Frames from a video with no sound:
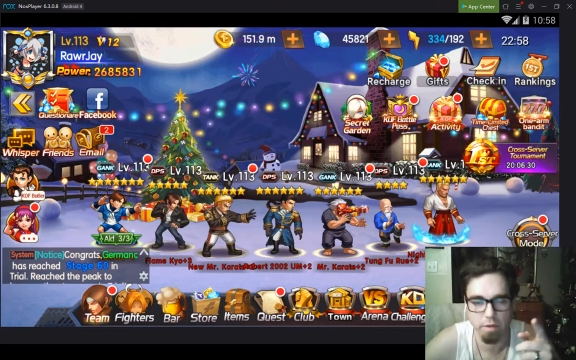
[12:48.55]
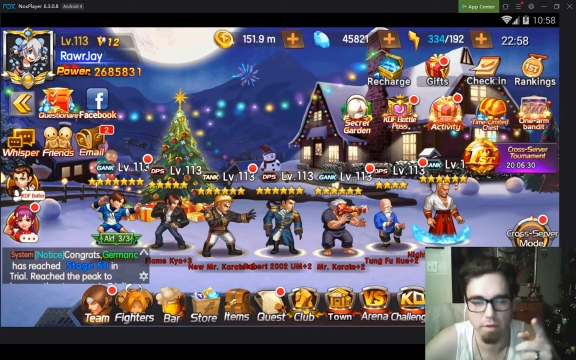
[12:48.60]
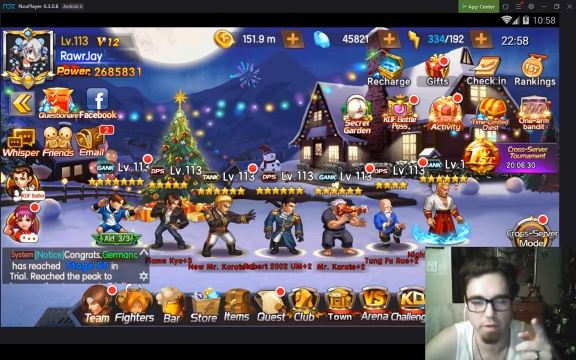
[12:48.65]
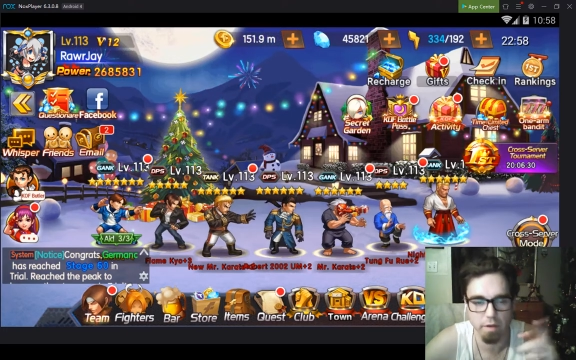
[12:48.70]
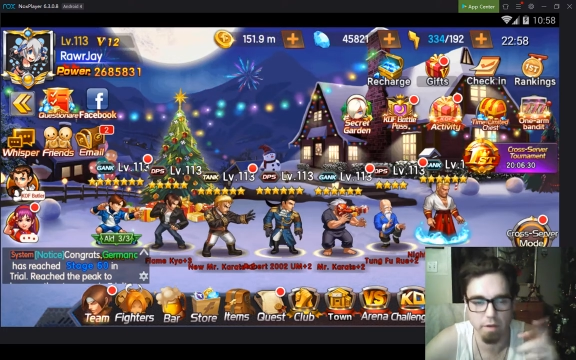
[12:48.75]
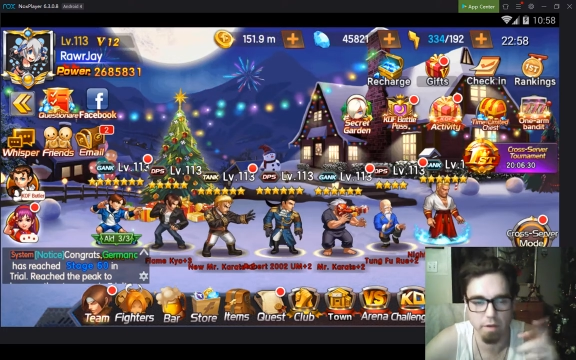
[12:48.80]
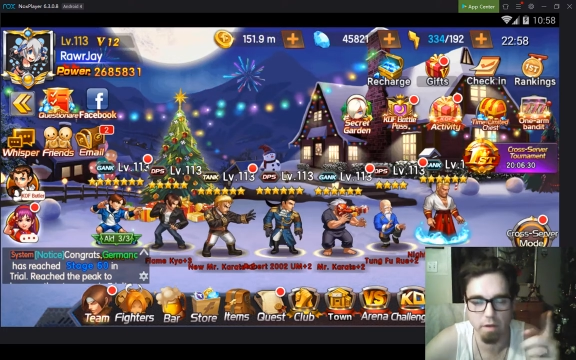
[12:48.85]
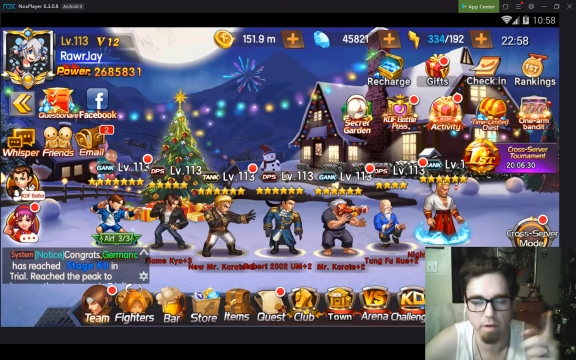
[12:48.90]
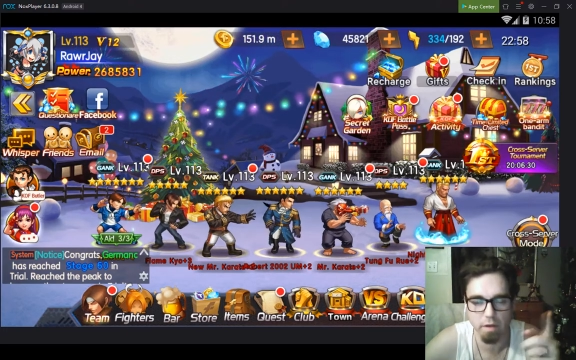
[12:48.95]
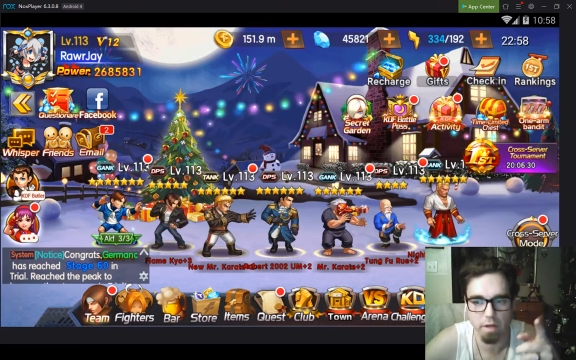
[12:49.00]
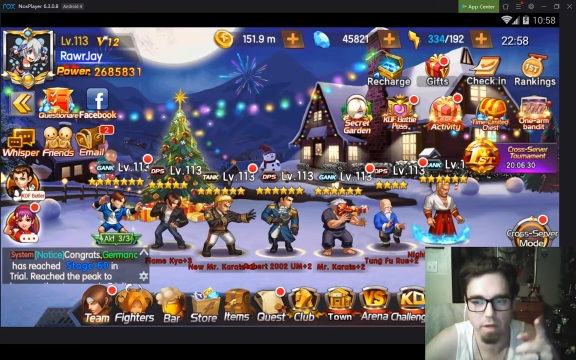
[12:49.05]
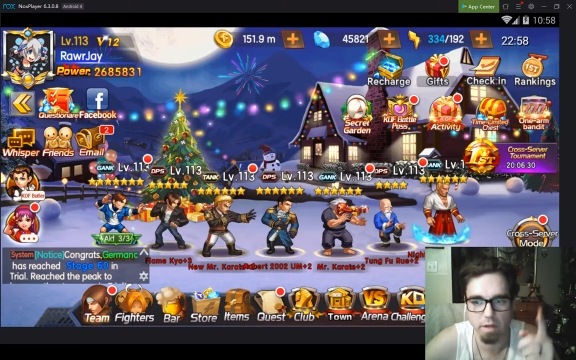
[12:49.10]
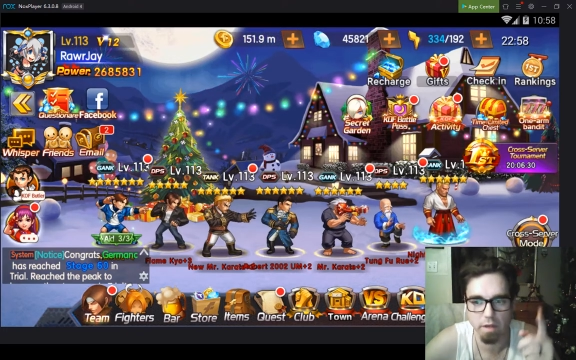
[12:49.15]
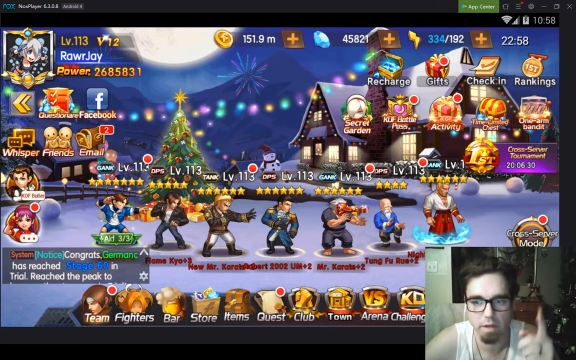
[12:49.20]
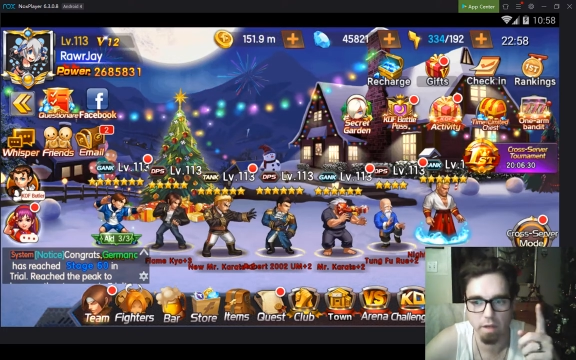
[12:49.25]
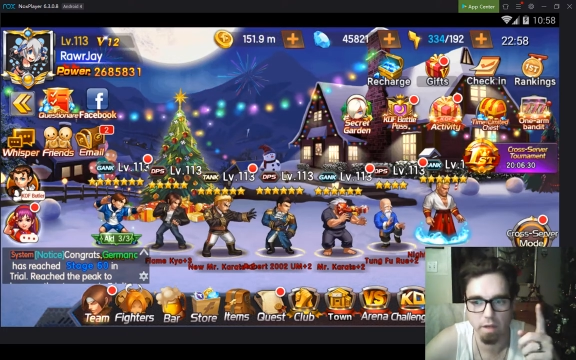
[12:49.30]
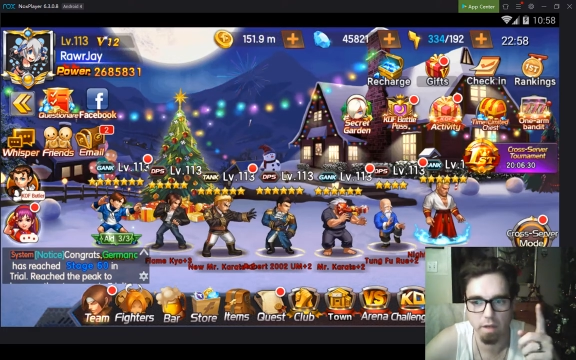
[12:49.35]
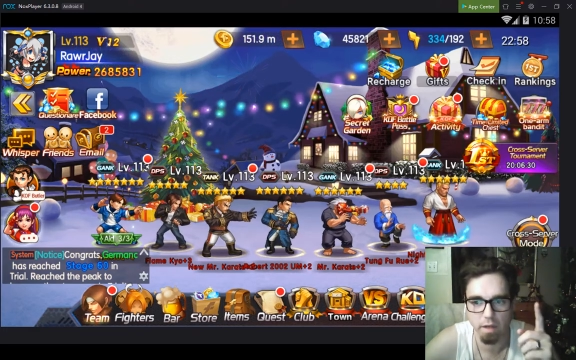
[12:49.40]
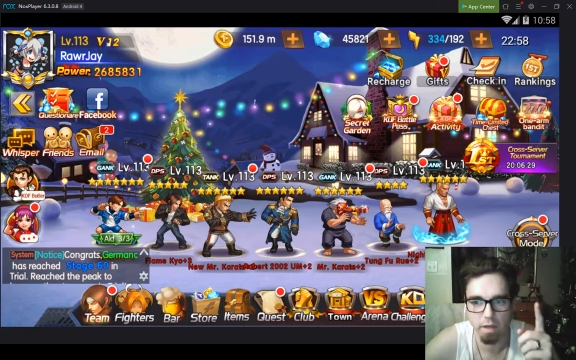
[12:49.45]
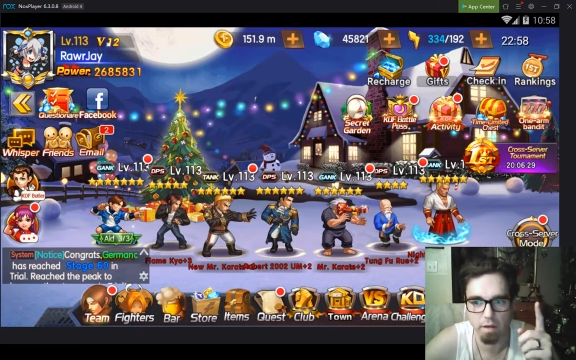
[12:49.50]
you're in on it,
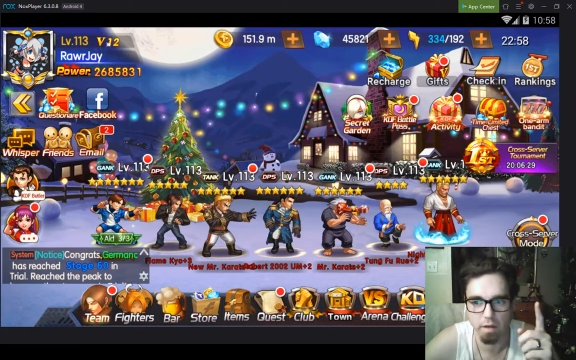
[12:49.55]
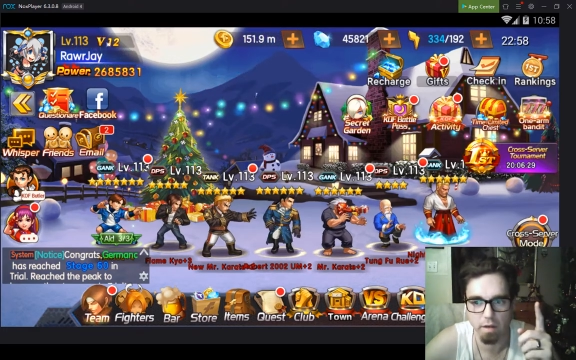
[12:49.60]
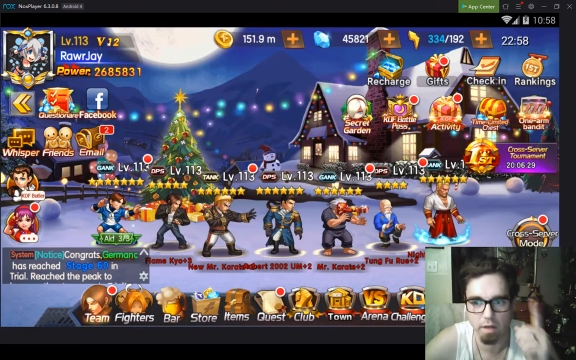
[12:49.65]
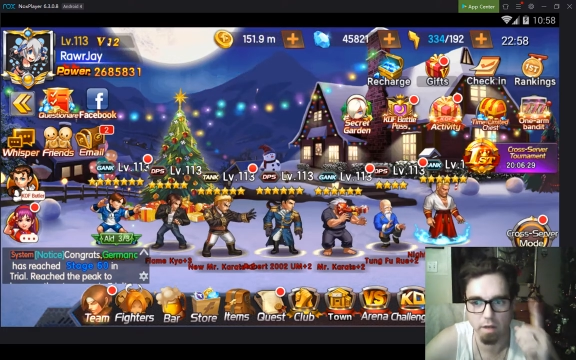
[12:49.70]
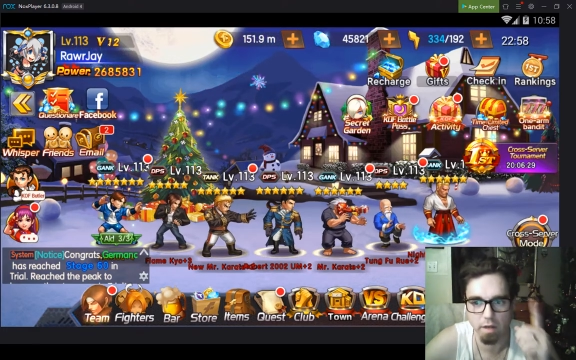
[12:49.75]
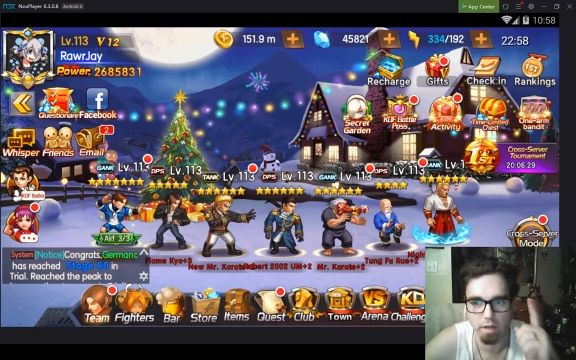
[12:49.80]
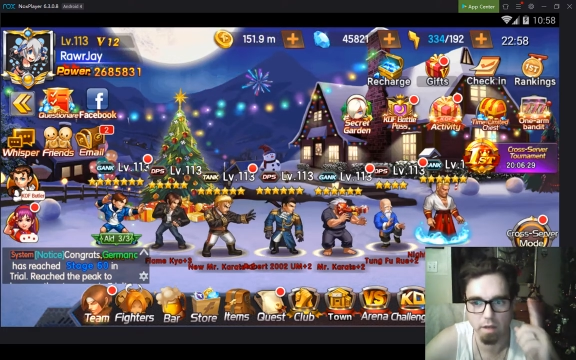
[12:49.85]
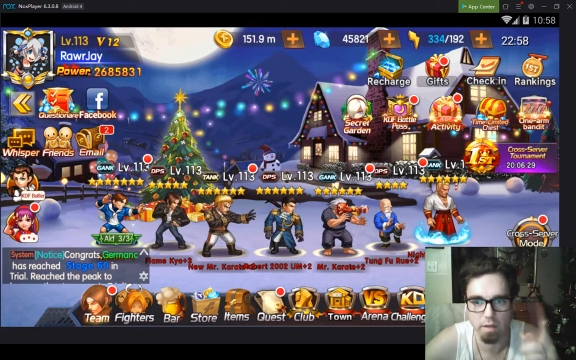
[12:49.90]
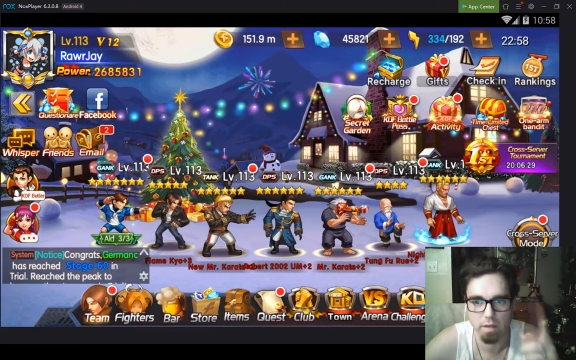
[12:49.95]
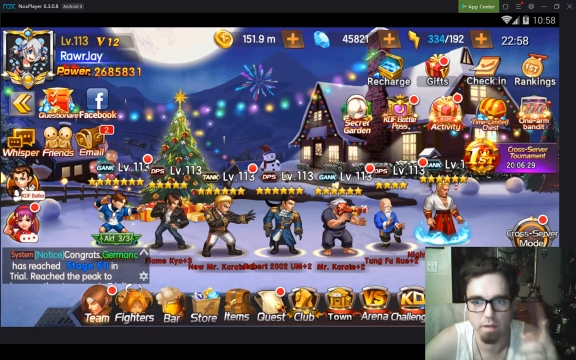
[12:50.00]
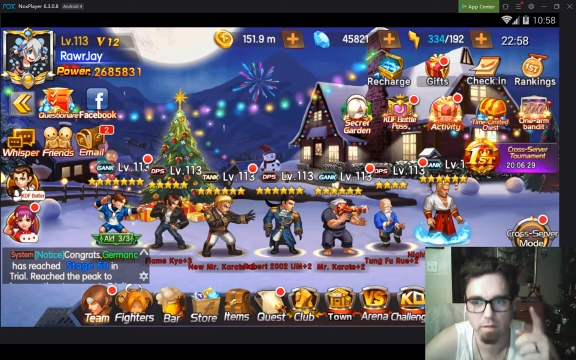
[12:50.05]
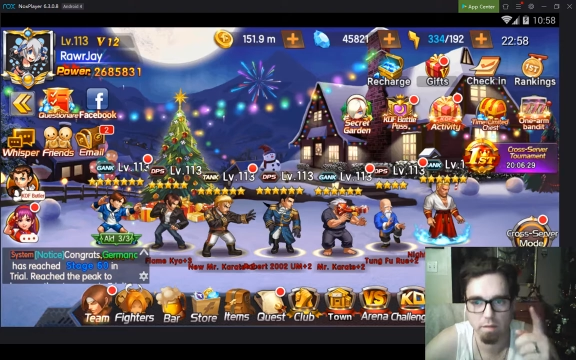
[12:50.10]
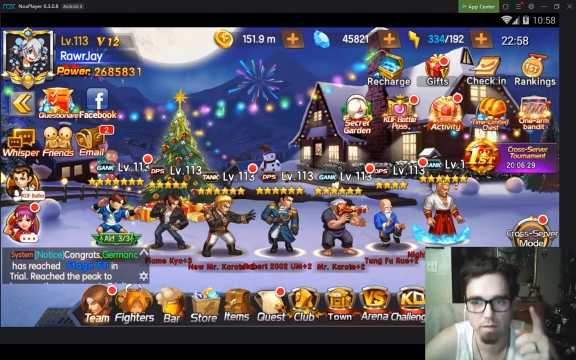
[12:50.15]
and uh,